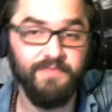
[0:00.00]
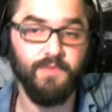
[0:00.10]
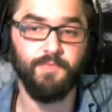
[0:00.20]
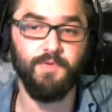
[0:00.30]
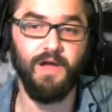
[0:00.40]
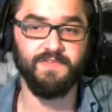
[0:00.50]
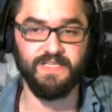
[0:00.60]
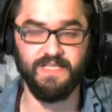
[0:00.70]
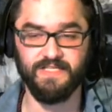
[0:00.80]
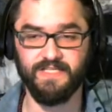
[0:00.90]
done with prophecy
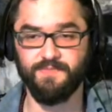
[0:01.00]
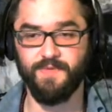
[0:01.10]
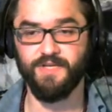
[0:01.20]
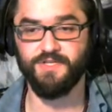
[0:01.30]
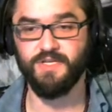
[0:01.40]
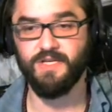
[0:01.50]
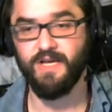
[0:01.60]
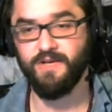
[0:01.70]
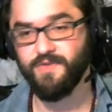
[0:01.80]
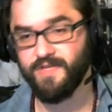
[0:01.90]
in this expansion.
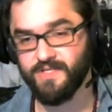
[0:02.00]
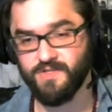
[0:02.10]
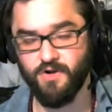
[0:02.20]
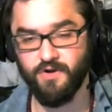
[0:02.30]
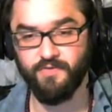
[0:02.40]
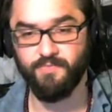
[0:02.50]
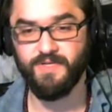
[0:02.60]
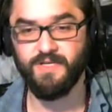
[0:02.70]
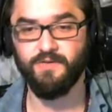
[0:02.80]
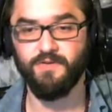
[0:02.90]
I don't think this card is
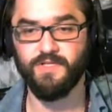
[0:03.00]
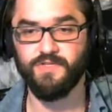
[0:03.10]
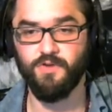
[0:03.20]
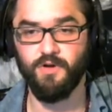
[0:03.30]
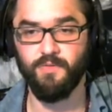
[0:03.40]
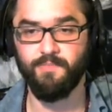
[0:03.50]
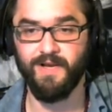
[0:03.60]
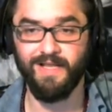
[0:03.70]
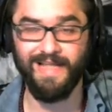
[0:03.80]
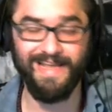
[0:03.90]
particularly strong, but
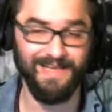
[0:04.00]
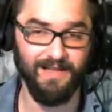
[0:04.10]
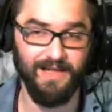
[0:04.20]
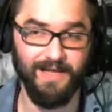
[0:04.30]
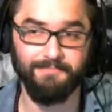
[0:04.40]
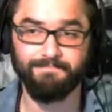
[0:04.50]
I like it a lot.